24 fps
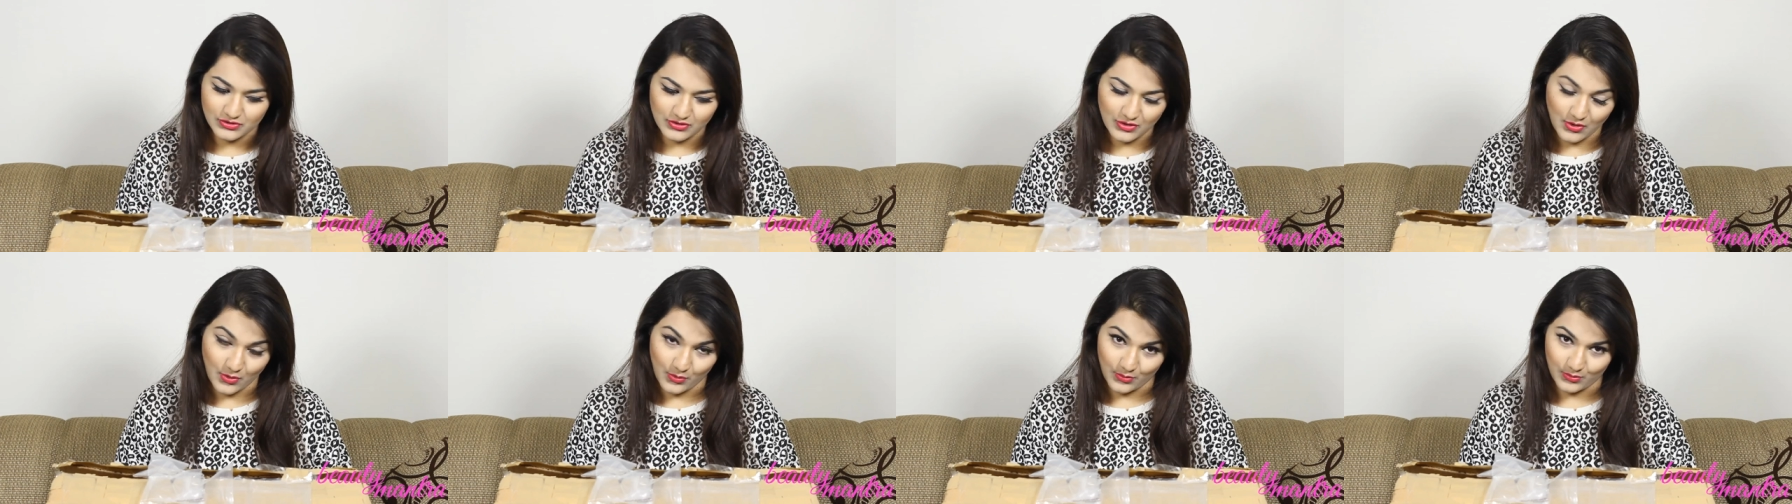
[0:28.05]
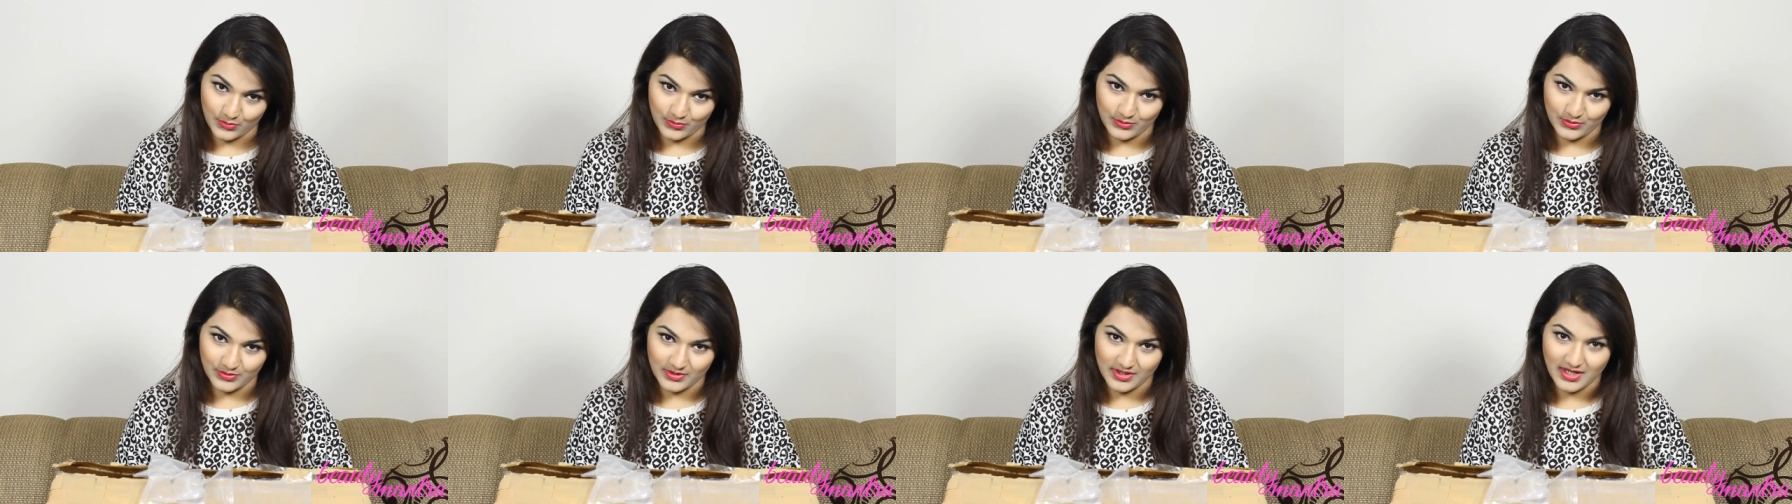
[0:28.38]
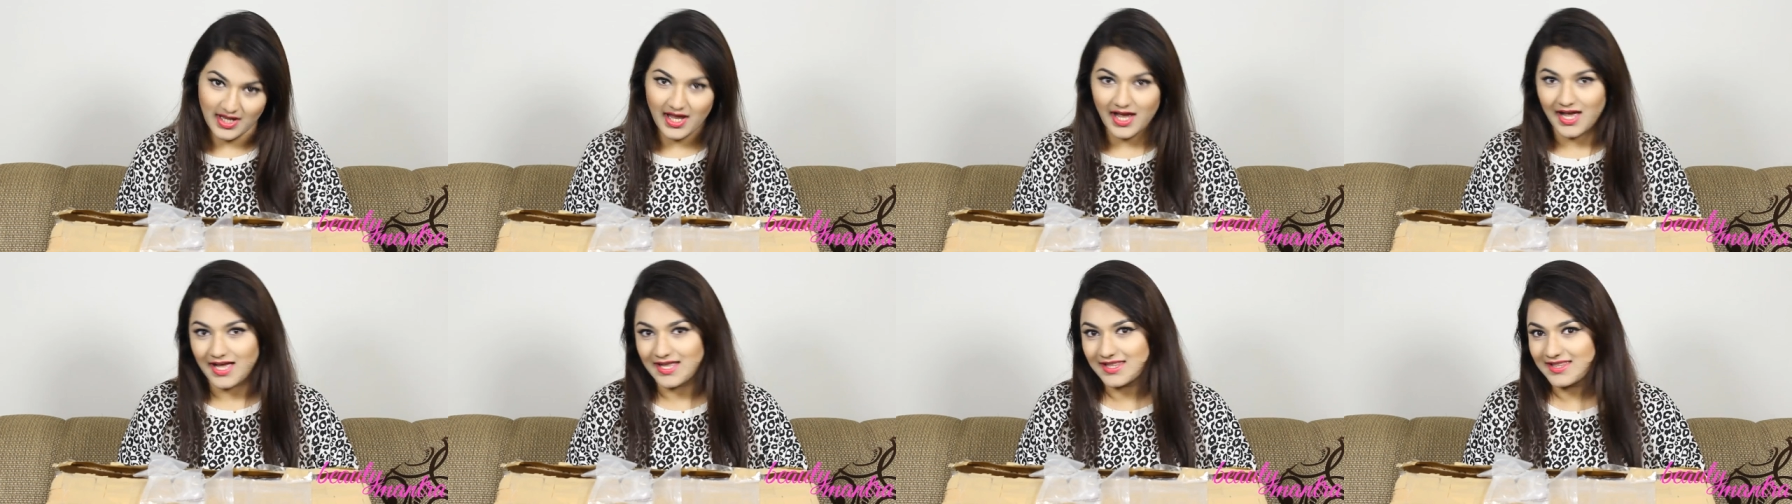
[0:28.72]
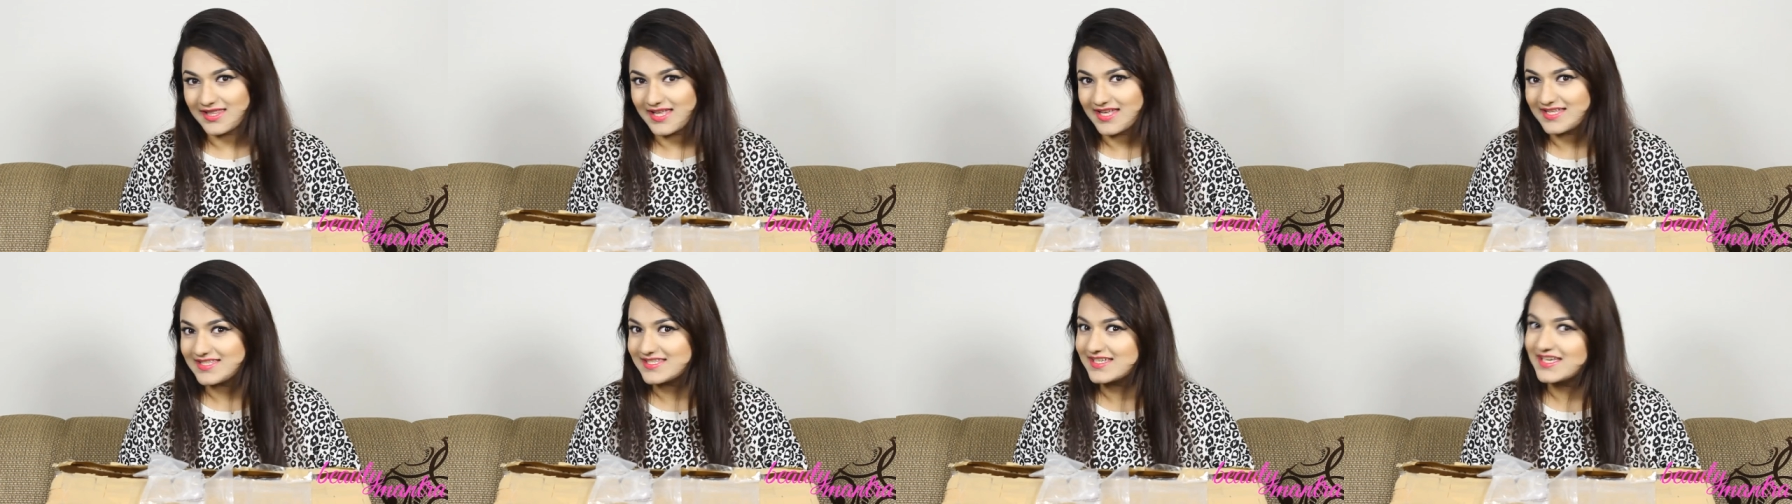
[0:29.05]
So
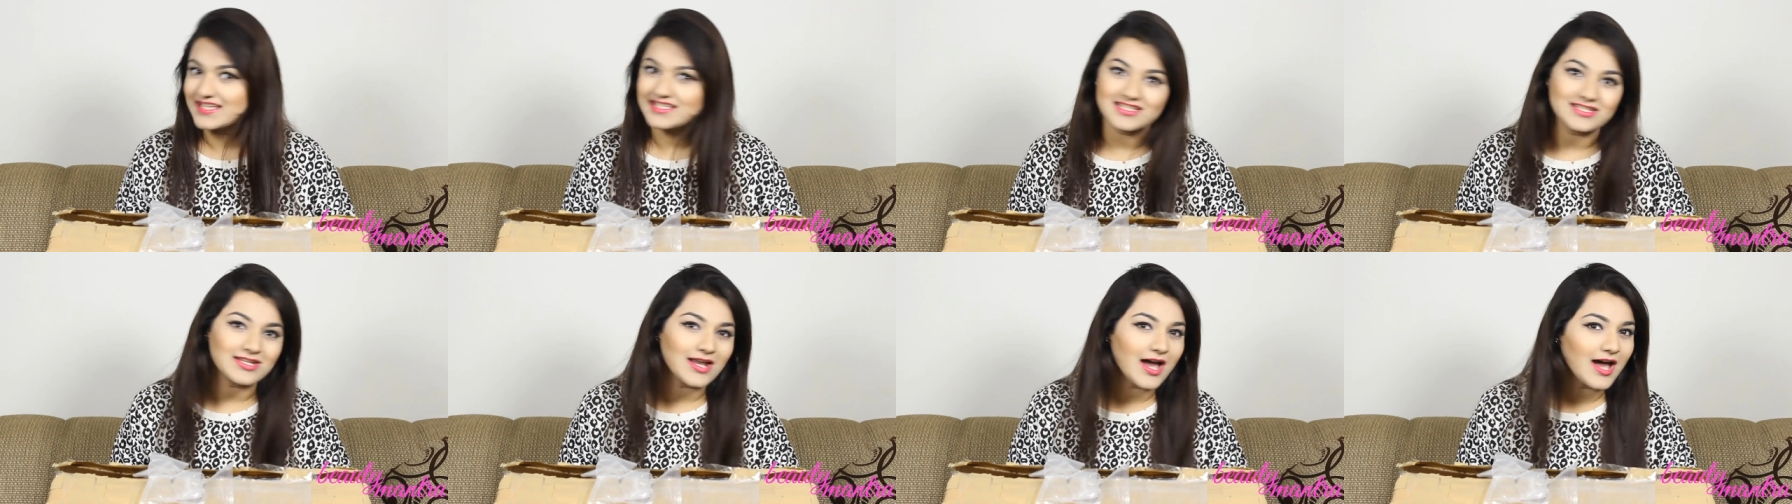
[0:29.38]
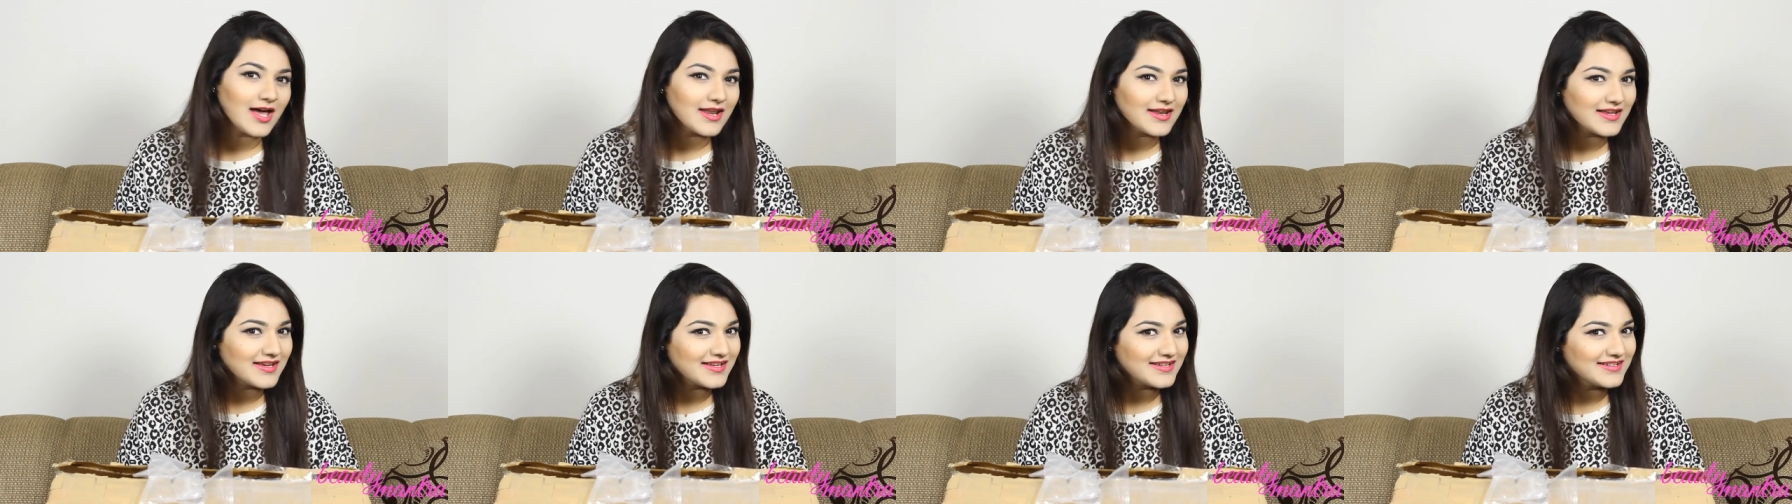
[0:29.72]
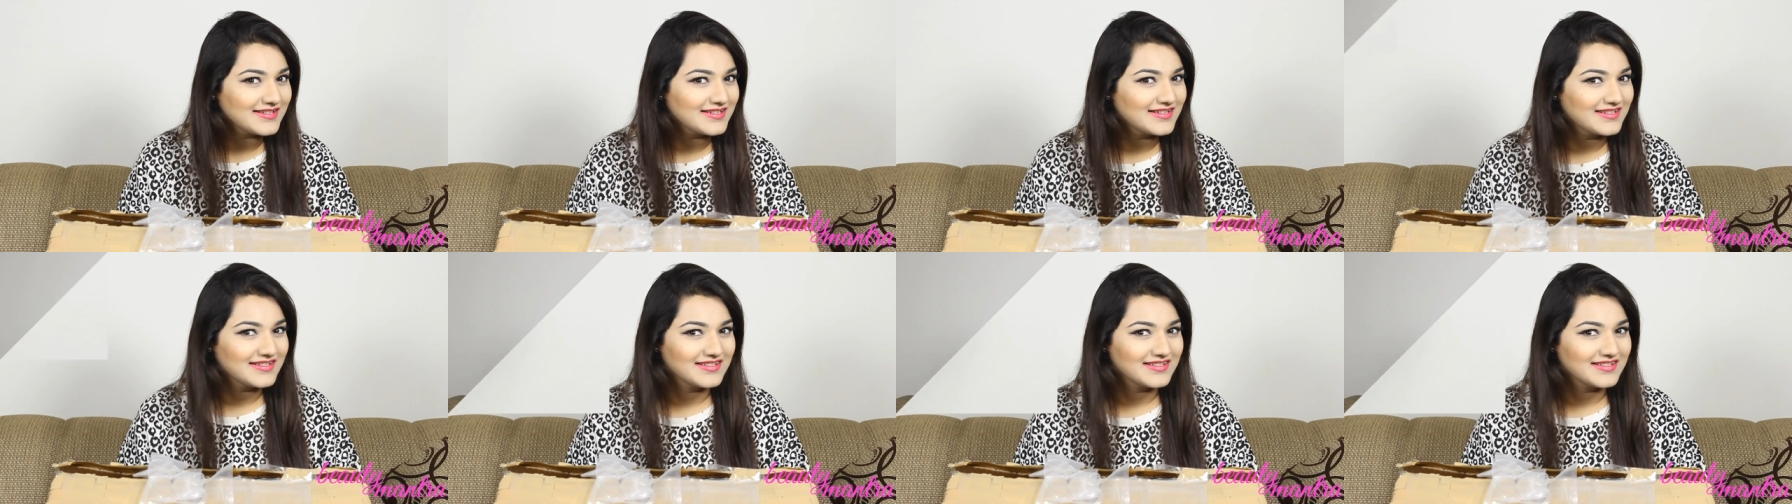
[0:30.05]
let's get started.